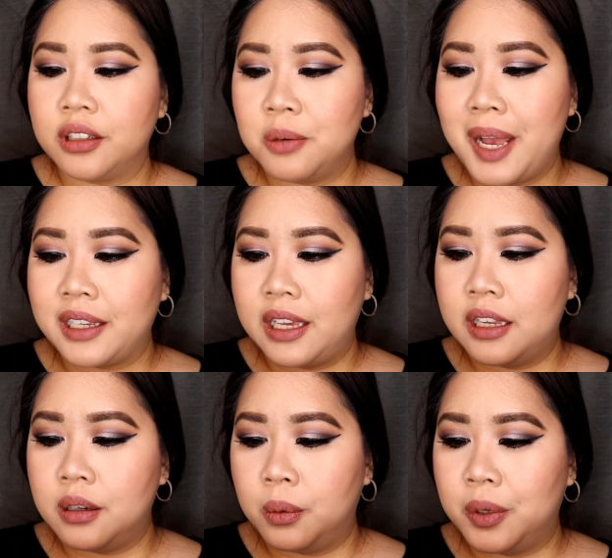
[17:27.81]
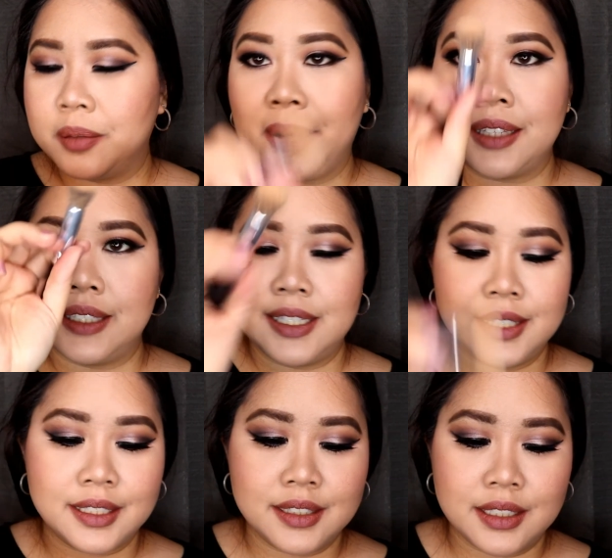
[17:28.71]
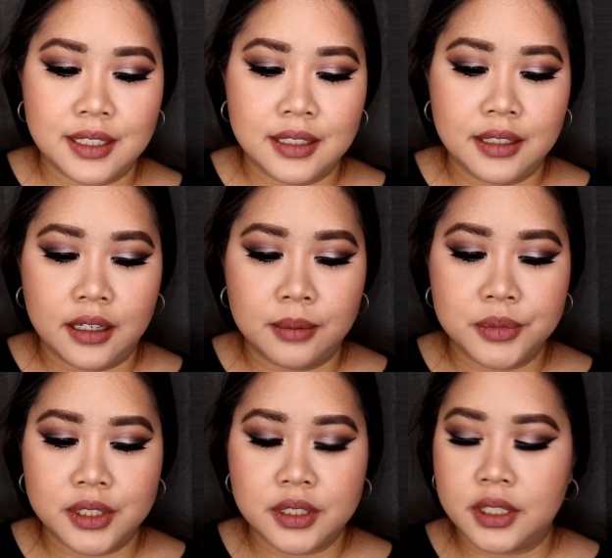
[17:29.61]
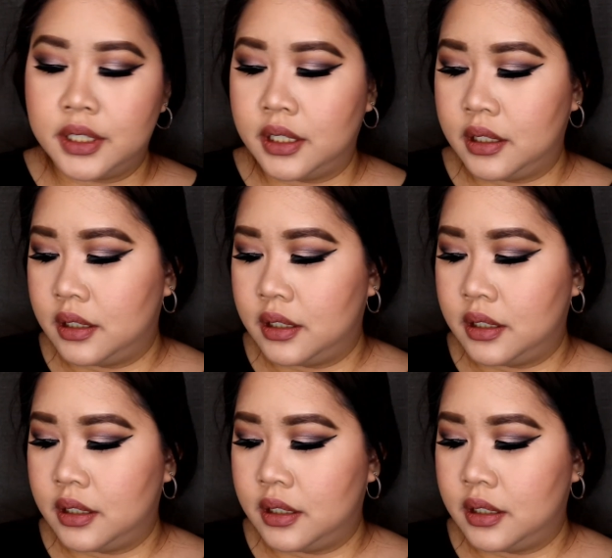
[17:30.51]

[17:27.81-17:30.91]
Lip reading: go back in with my D16, and I'm just gonna,